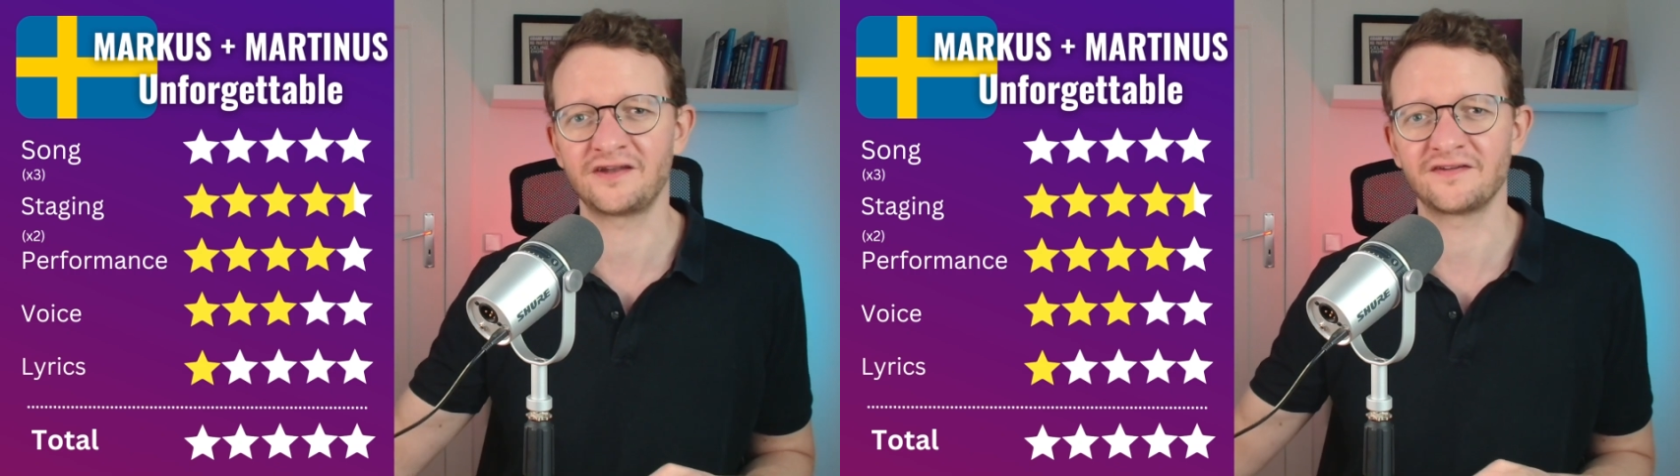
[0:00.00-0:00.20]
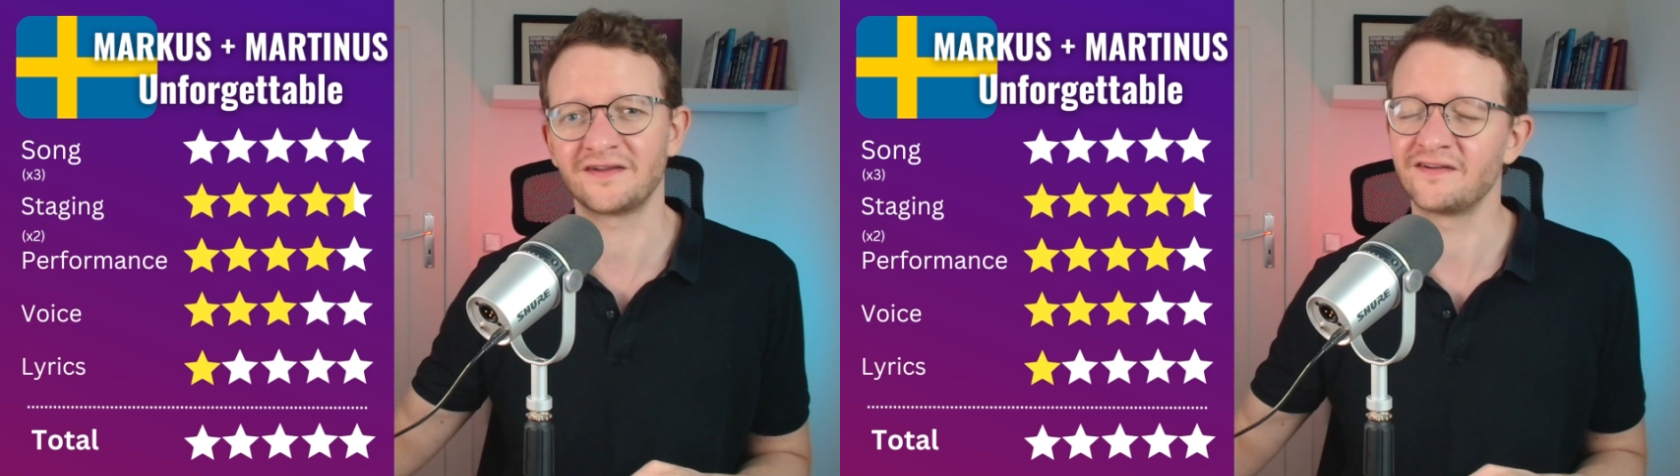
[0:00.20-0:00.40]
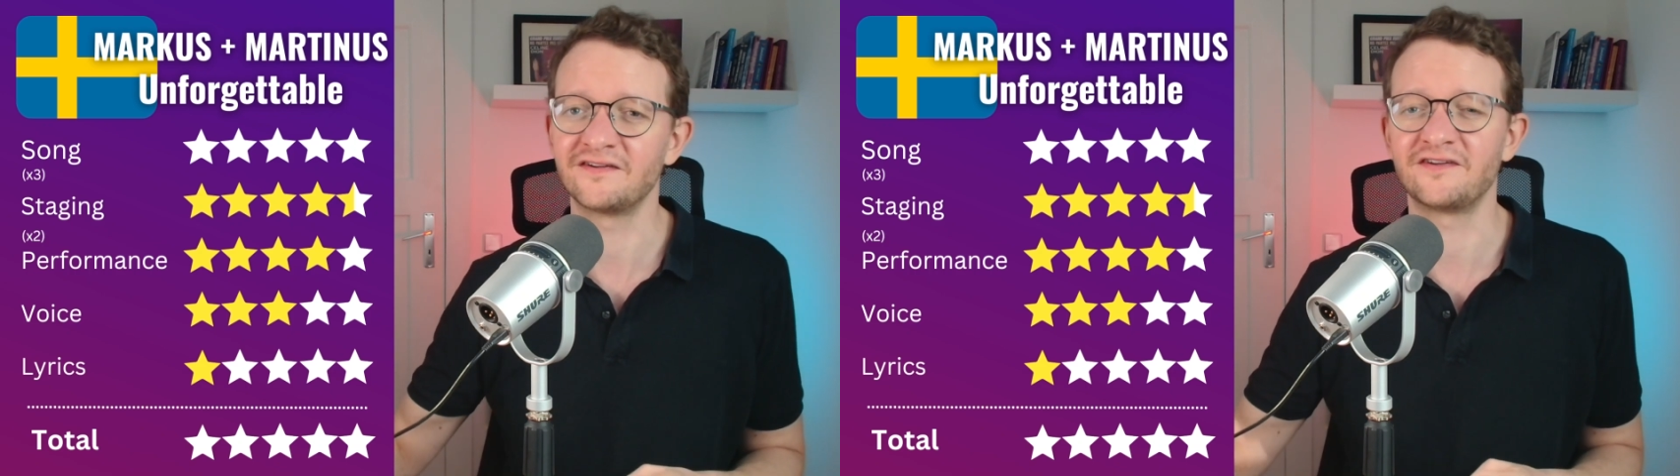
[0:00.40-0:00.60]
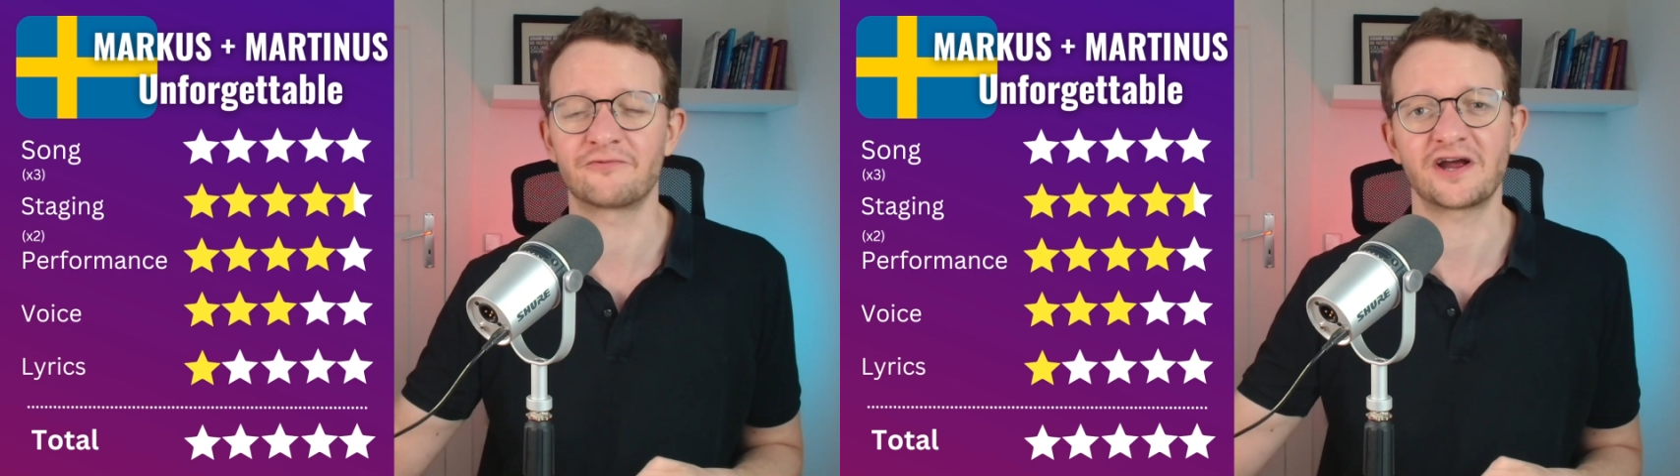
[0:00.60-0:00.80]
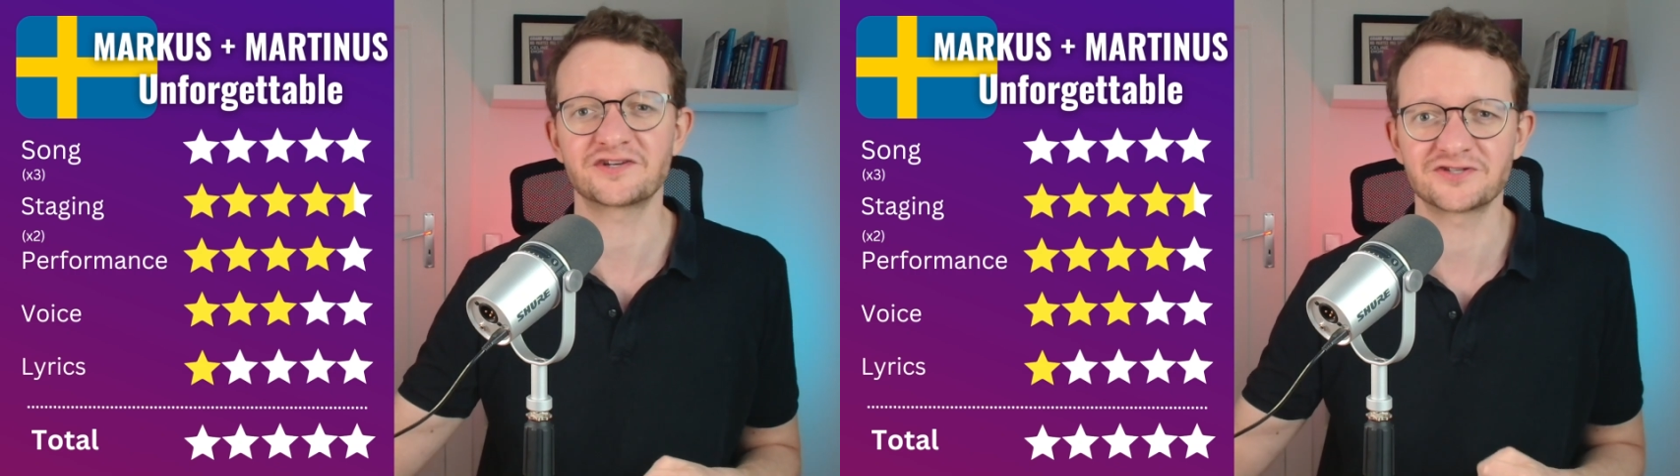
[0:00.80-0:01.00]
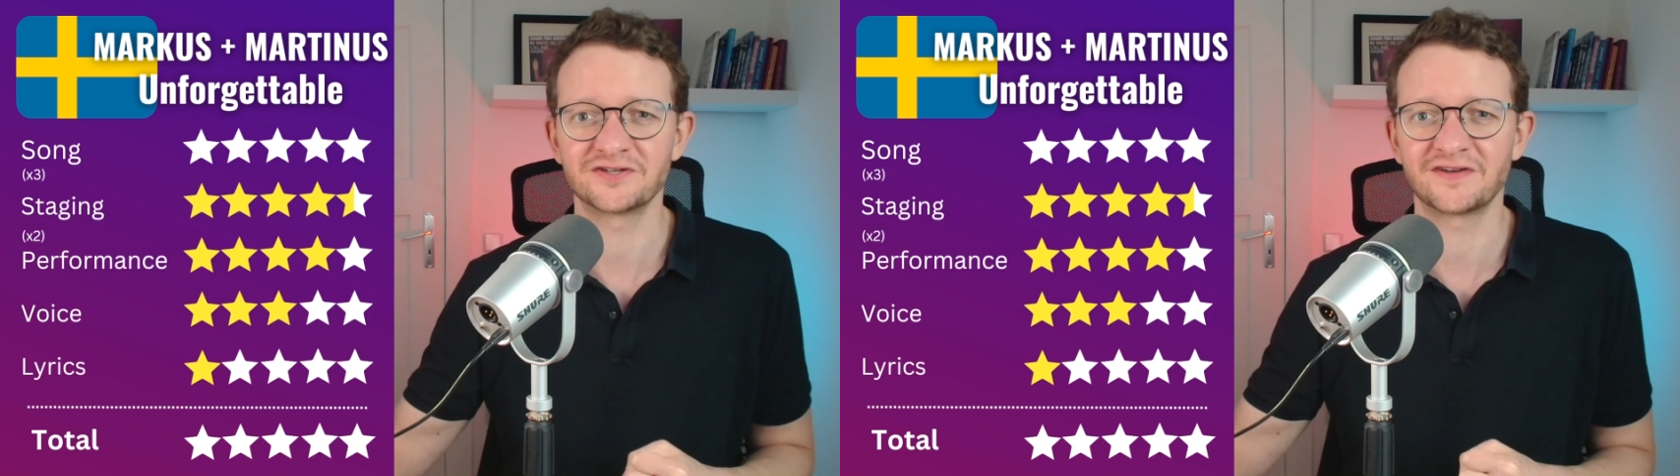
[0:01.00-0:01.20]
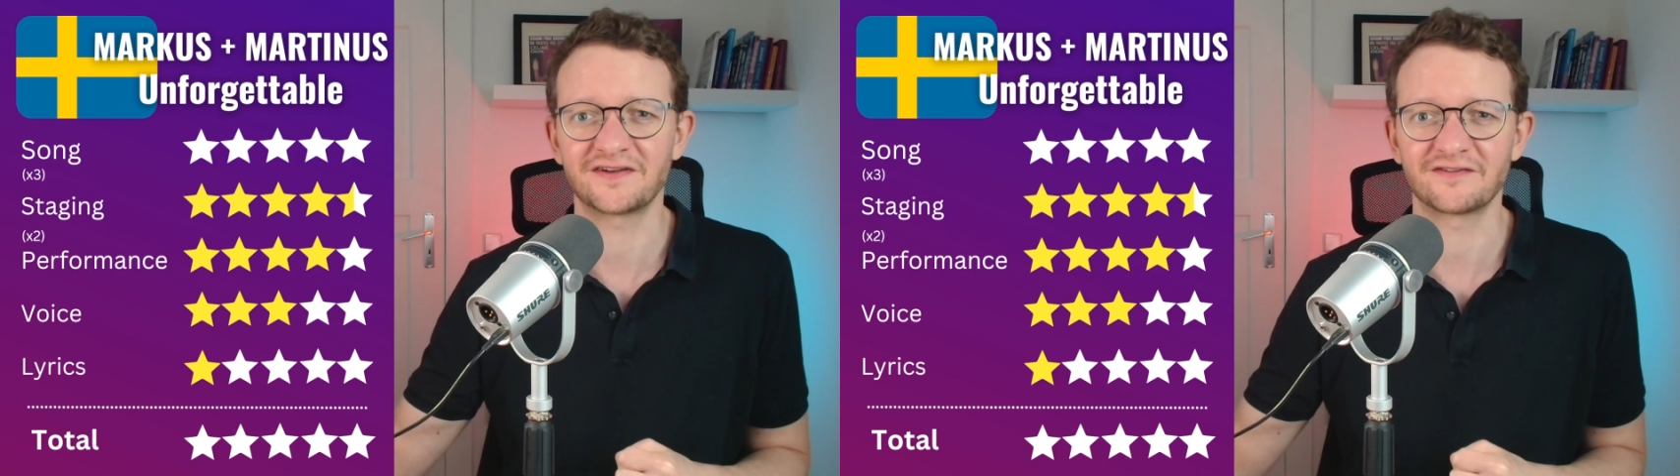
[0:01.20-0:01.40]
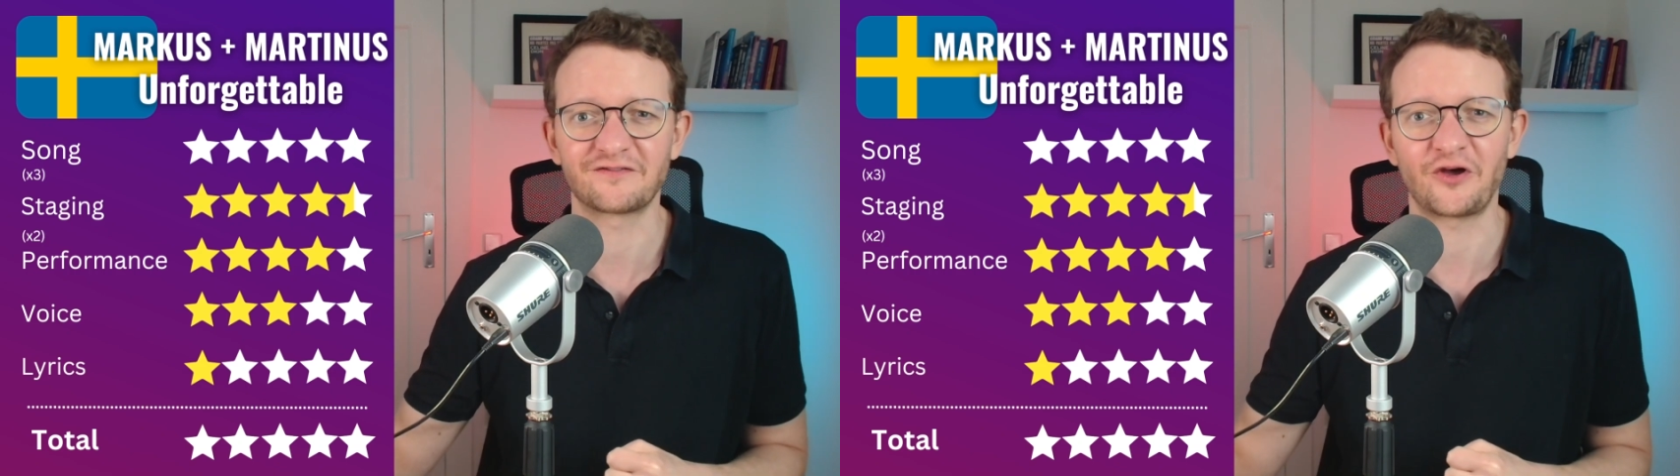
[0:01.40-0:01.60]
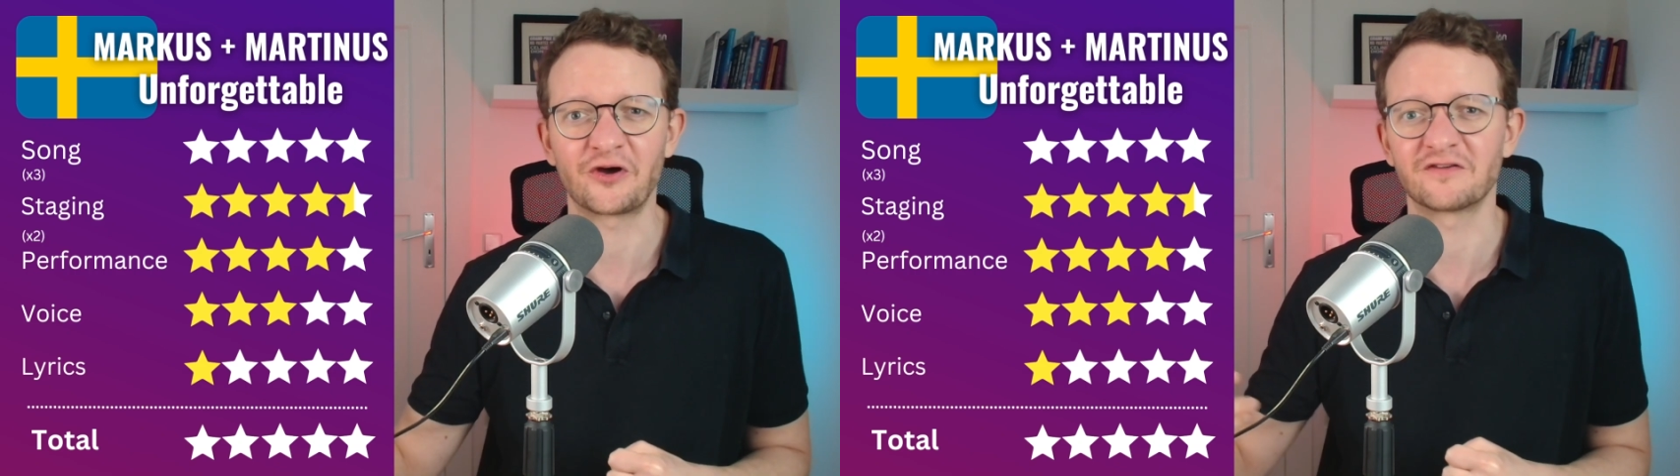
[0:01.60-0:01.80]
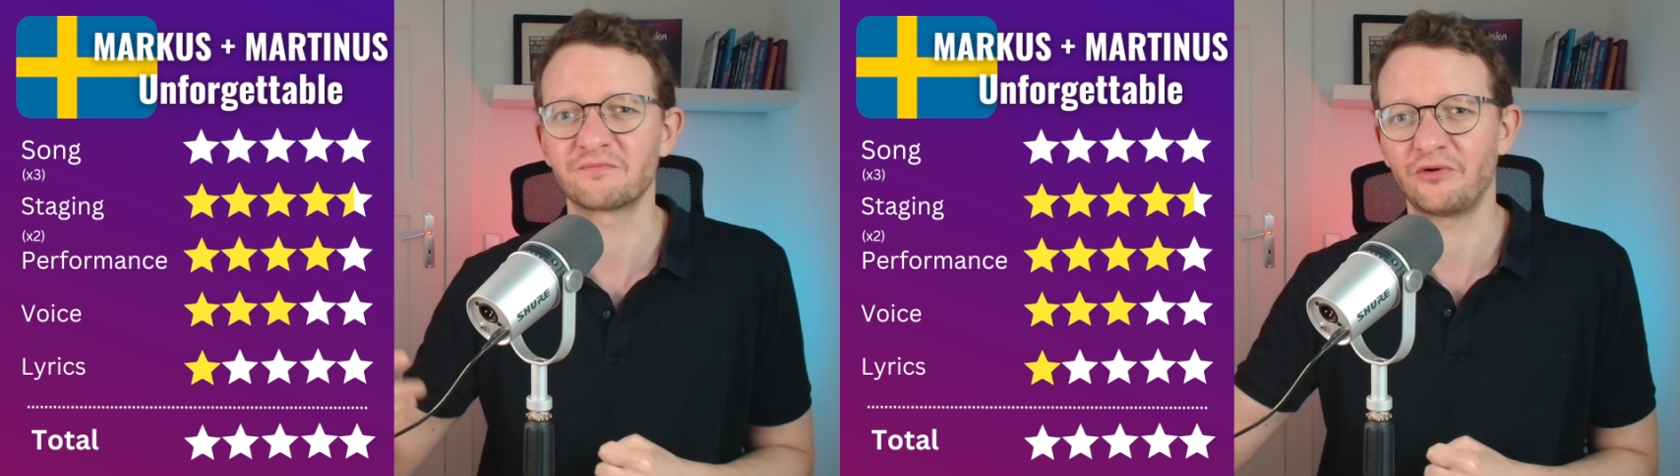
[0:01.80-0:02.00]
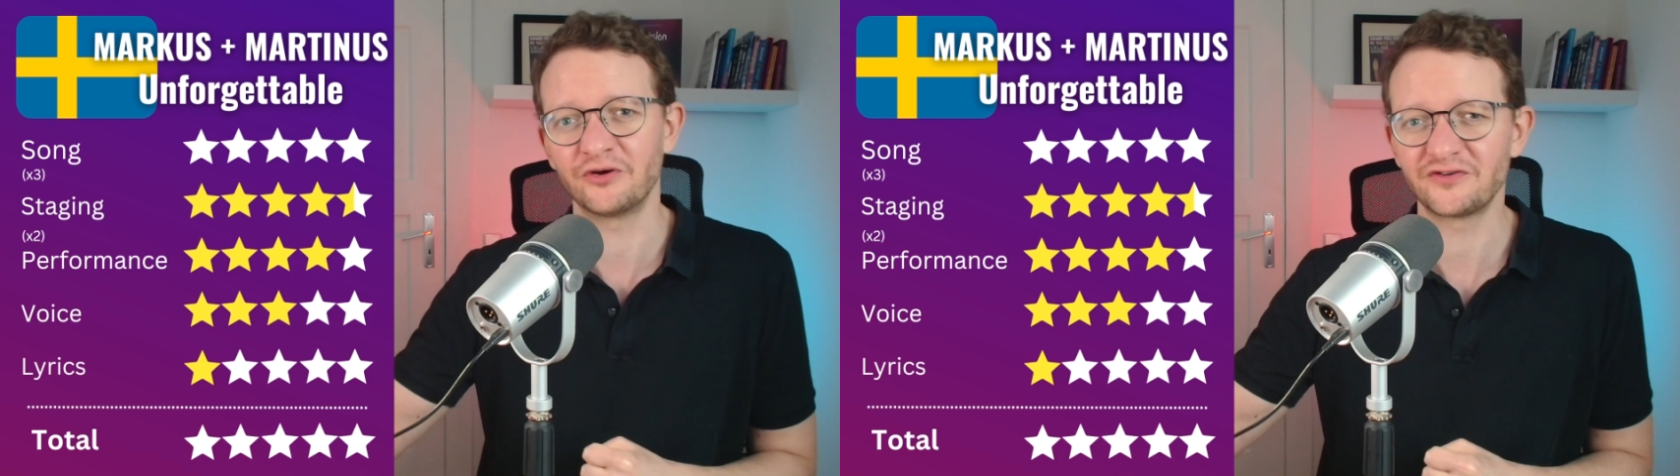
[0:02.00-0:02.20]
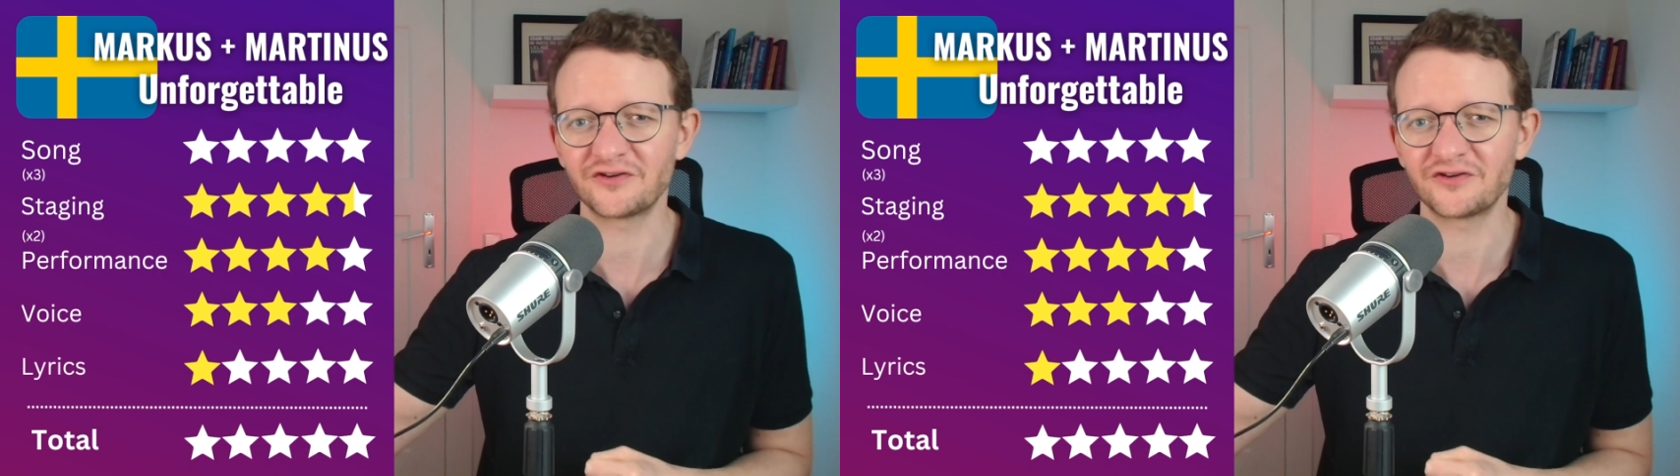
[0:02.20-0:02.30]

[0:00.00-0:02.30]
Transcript: in the direction that the song is pointing